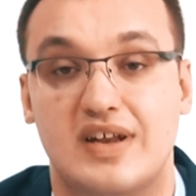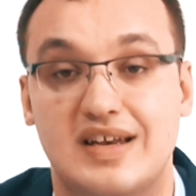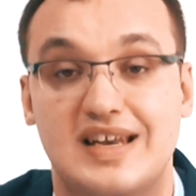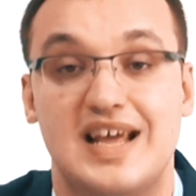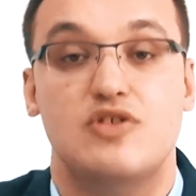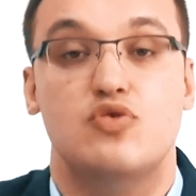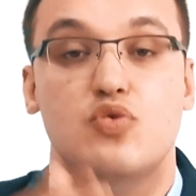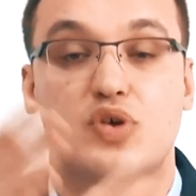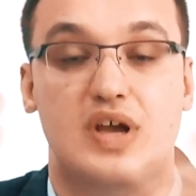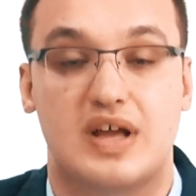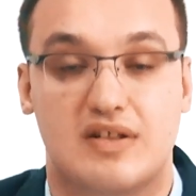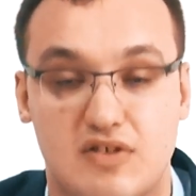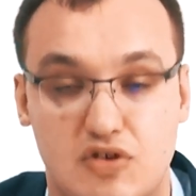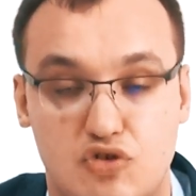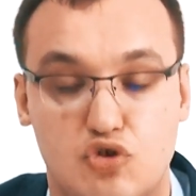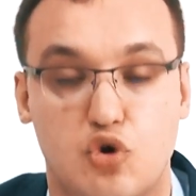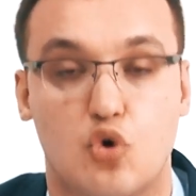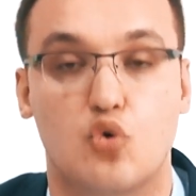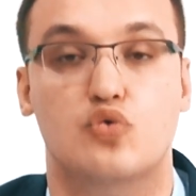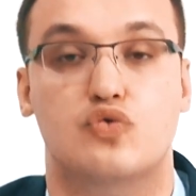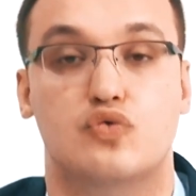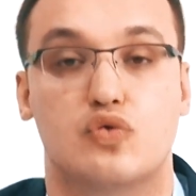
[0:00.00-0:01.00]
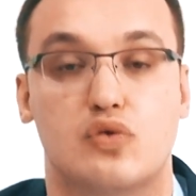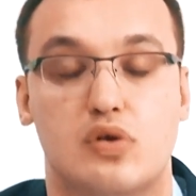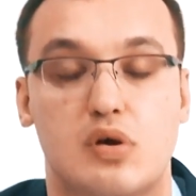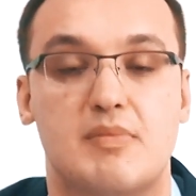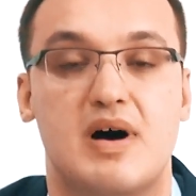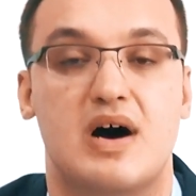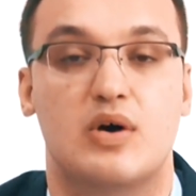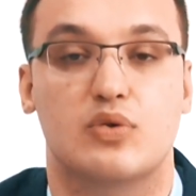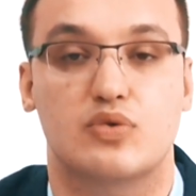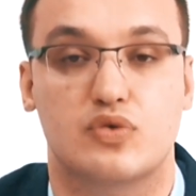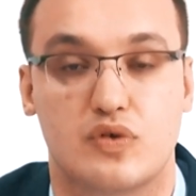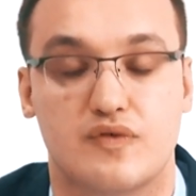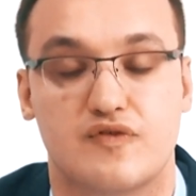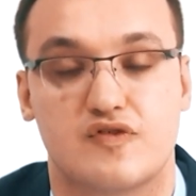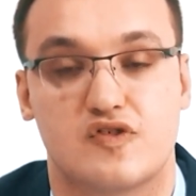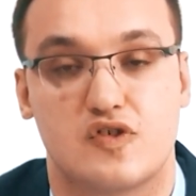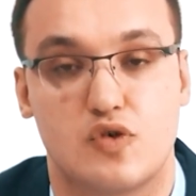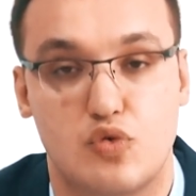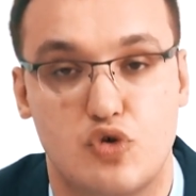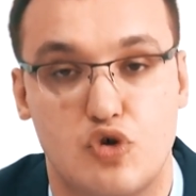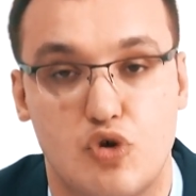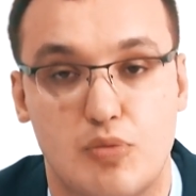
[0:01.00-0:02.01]
and then you get the total amount of
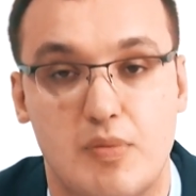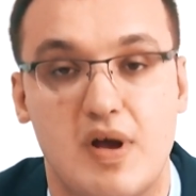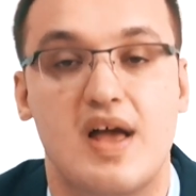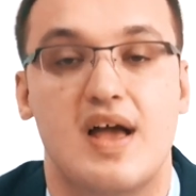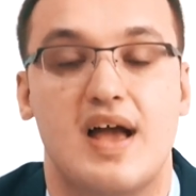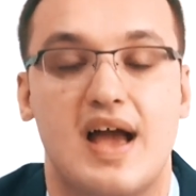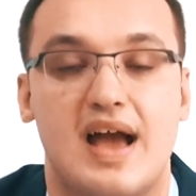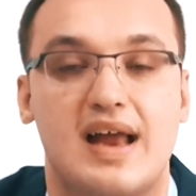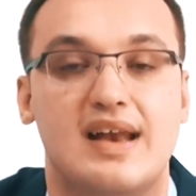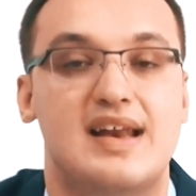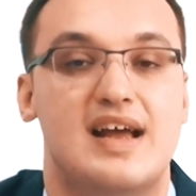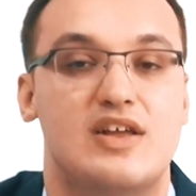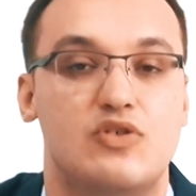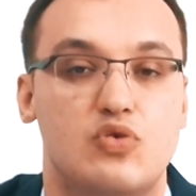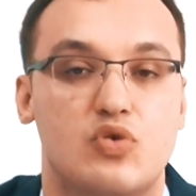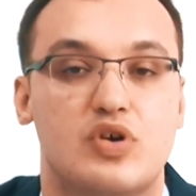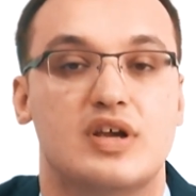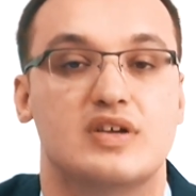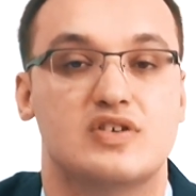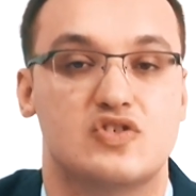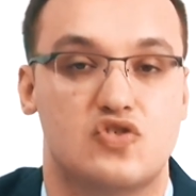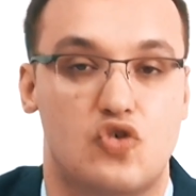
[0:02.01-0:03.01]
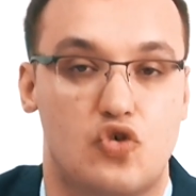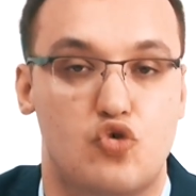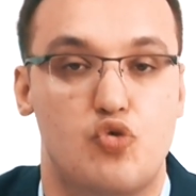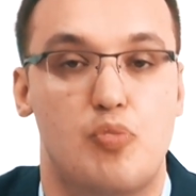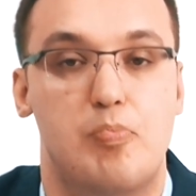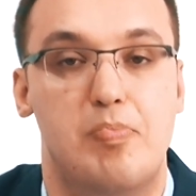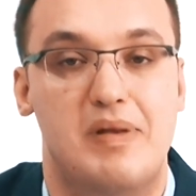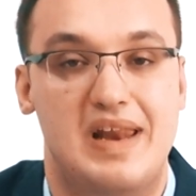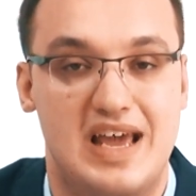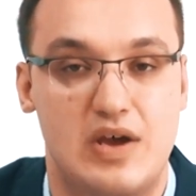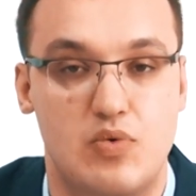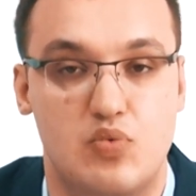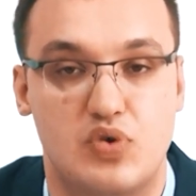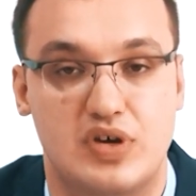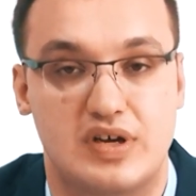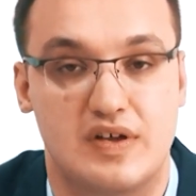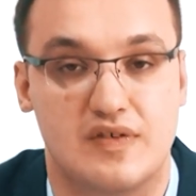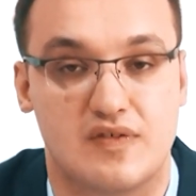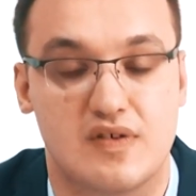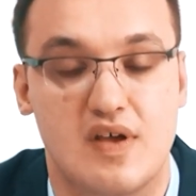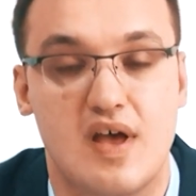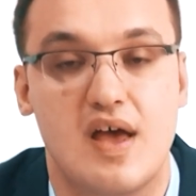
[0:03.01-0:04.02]
sodium and then you can start to play with
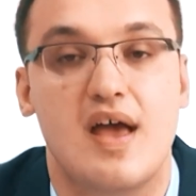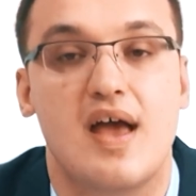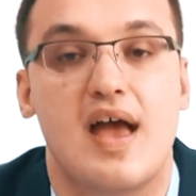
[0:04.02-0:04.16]
this